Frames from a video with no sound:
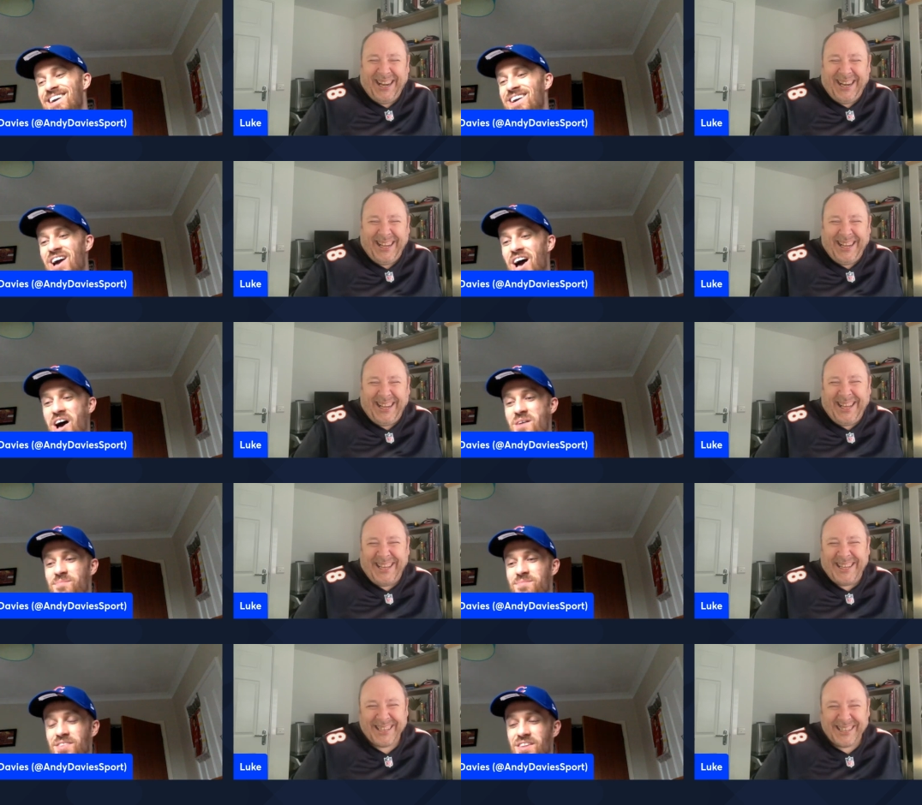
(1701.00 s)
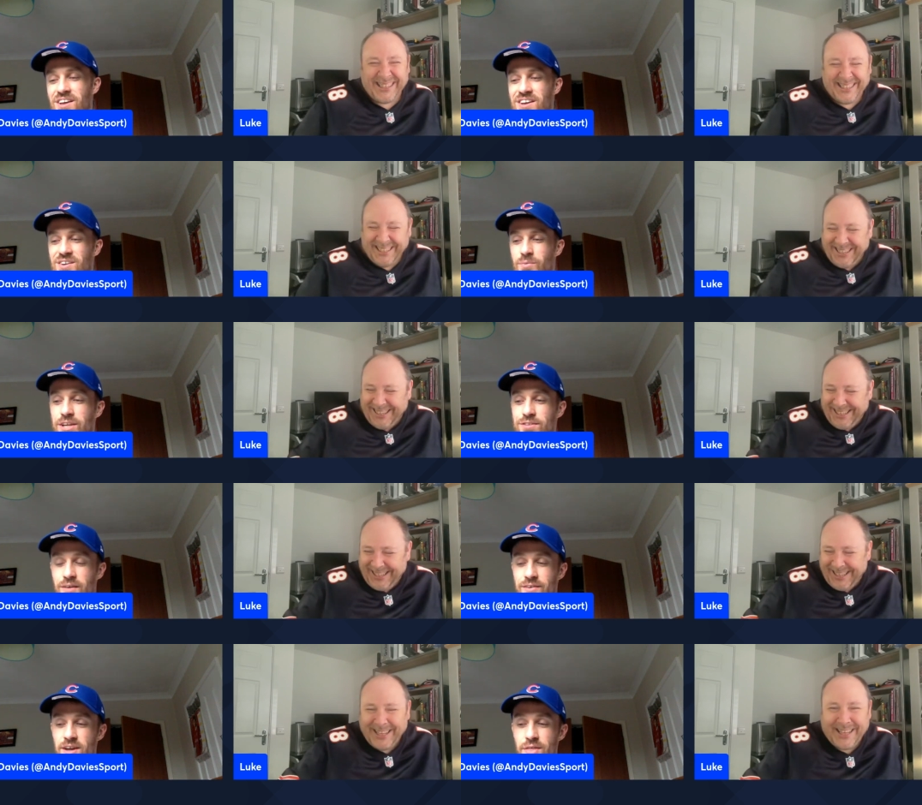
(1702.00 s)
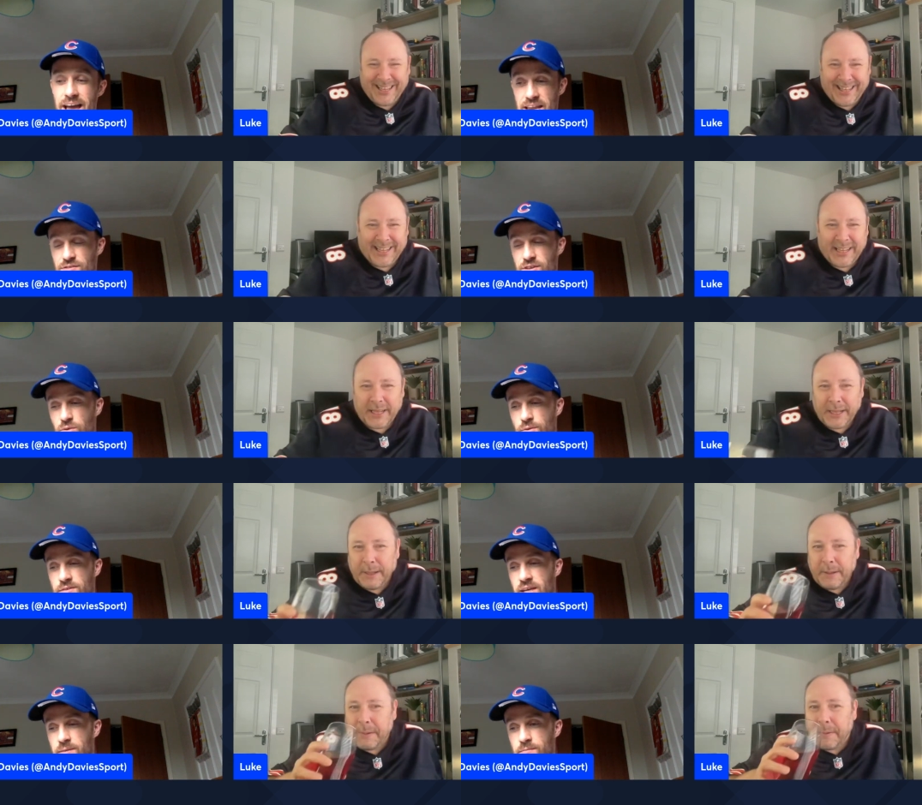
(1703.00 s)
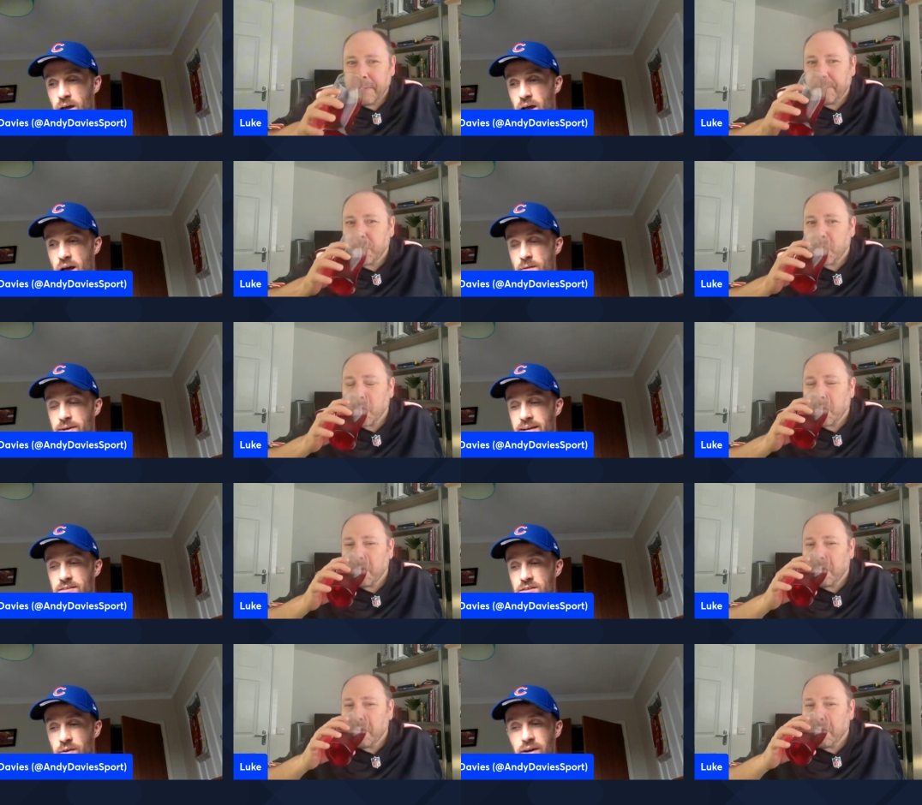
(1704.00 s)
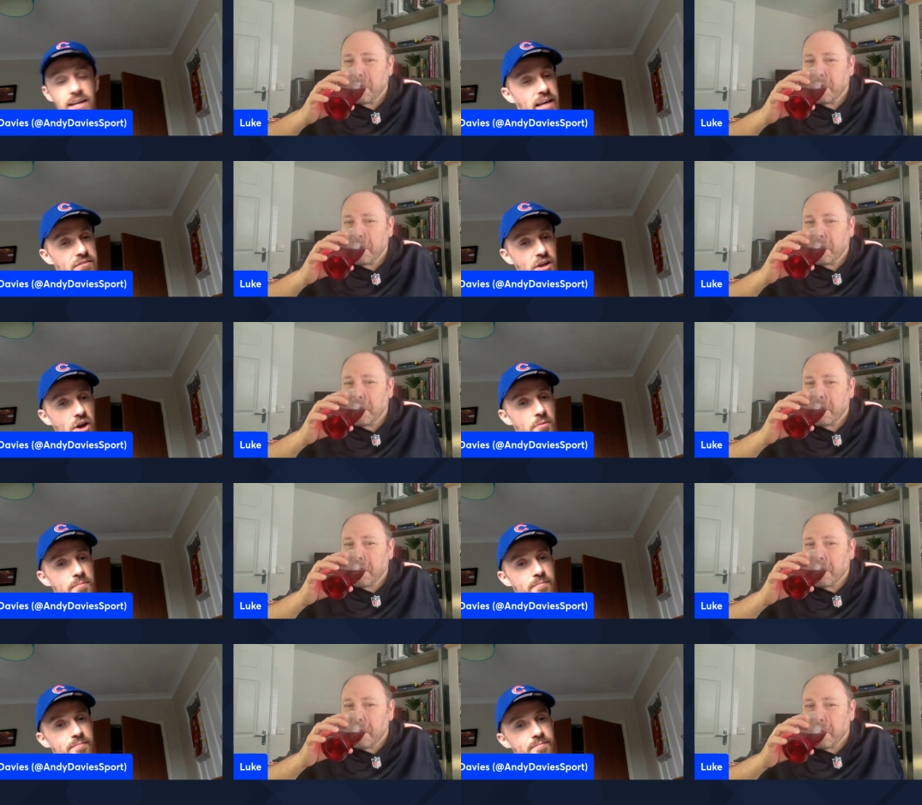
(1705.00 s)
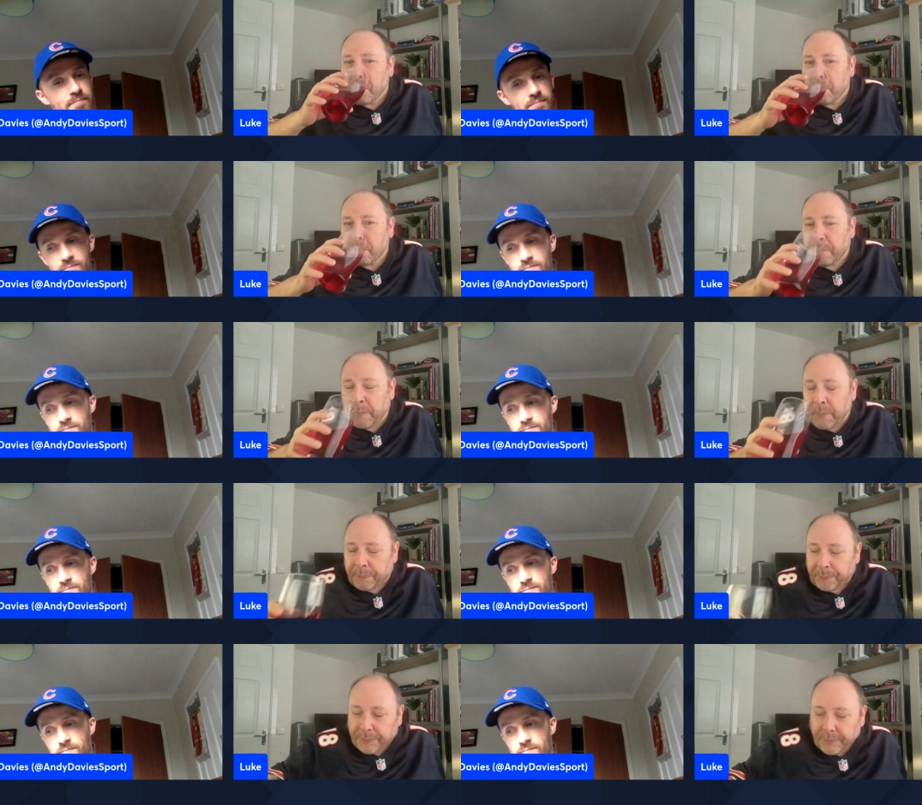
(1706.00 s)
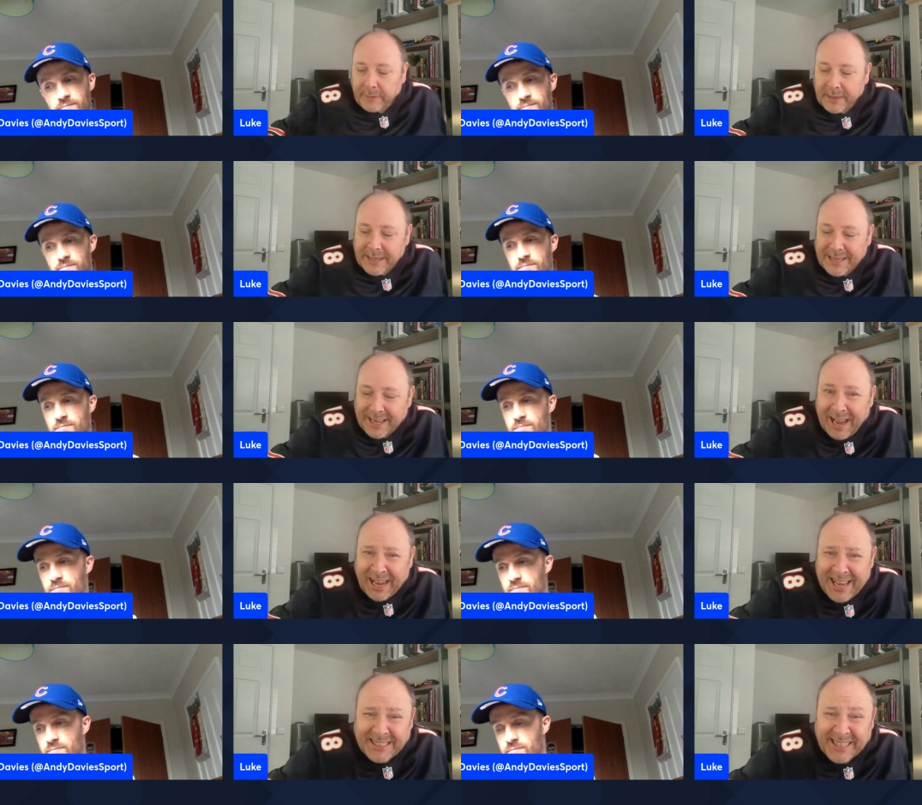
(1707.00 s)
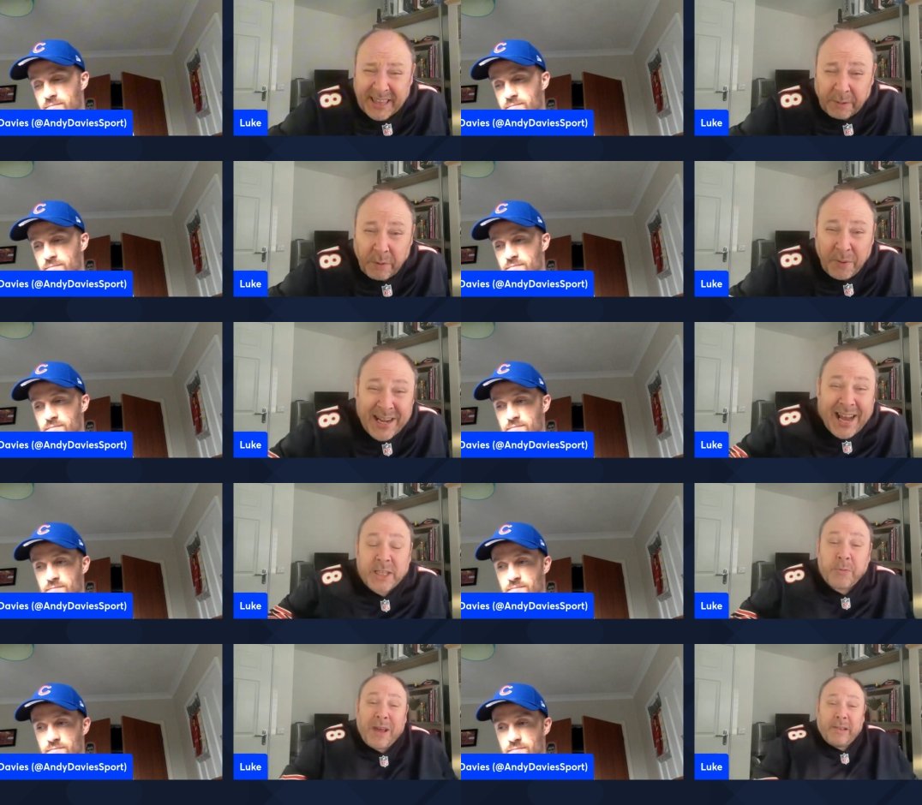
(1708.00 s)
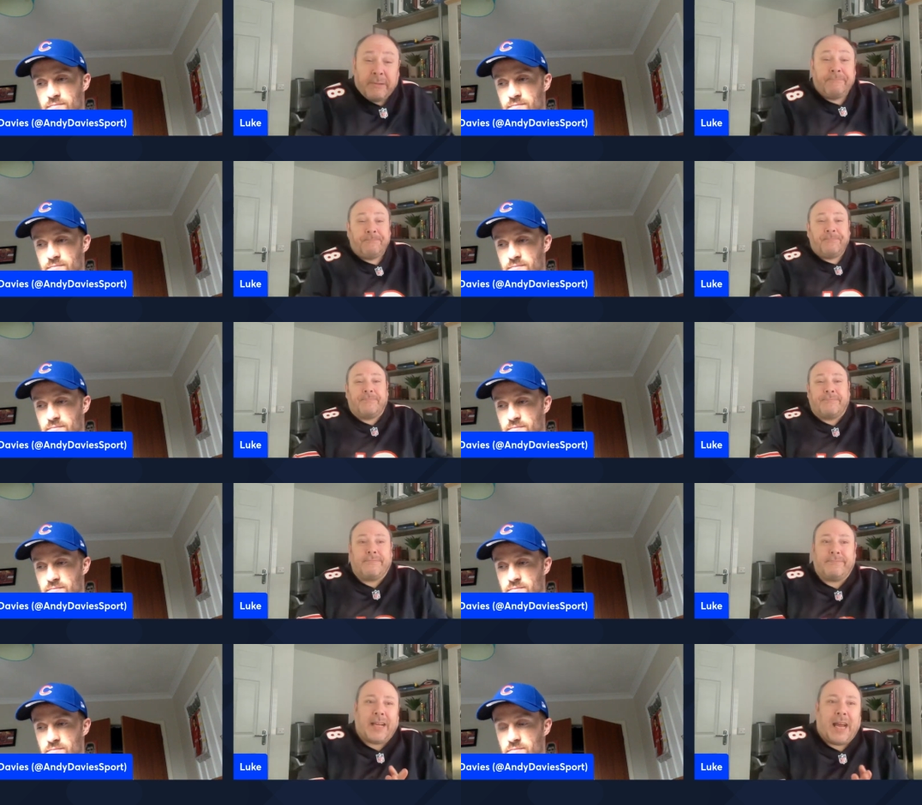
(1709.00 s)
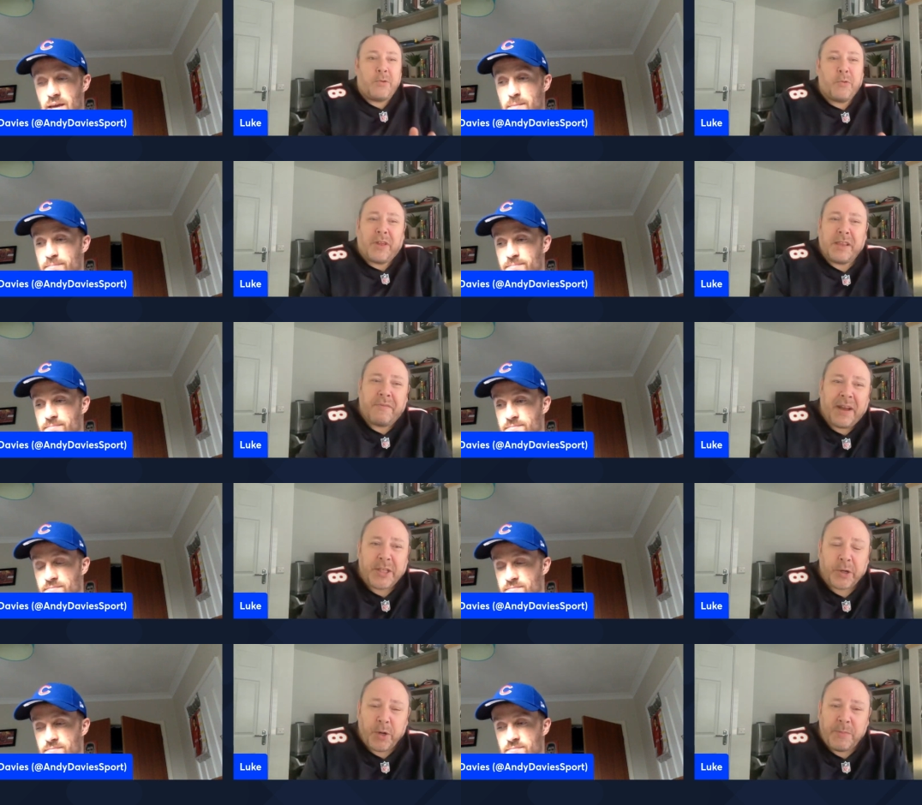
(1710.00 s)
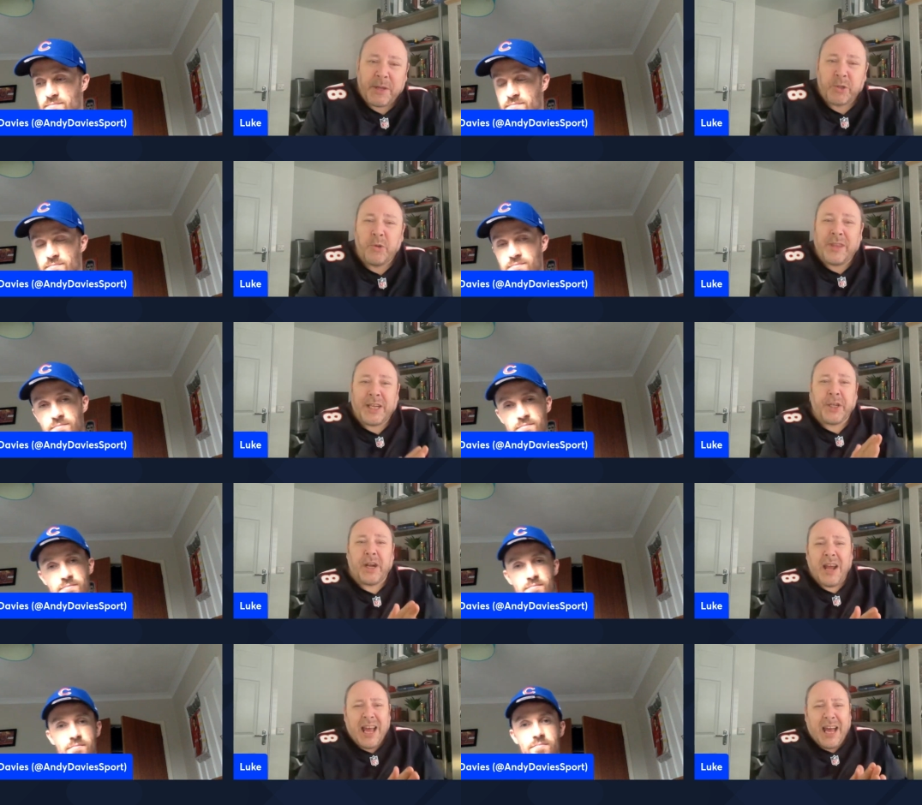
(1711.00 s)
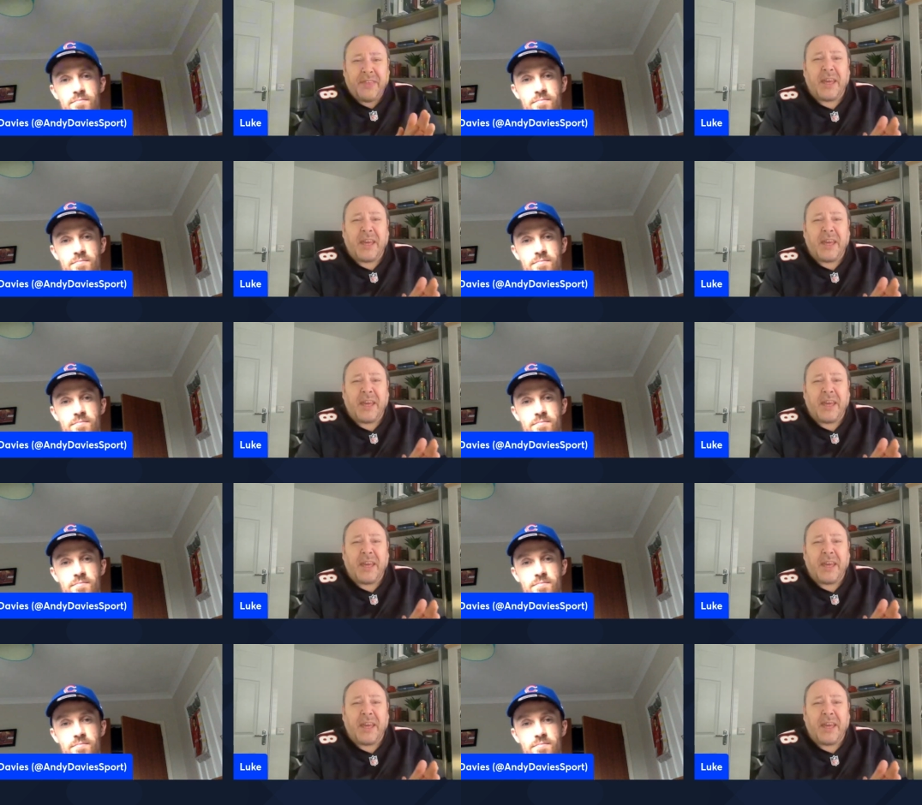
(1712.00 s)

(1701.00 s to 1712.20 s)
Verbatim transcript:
Speaker 1: um, week have another NFC North team um, against the Vikings at home.
Speaker 2: Mm. I actually think we win that as well. I don't think the Saints are going to be as good this year. I think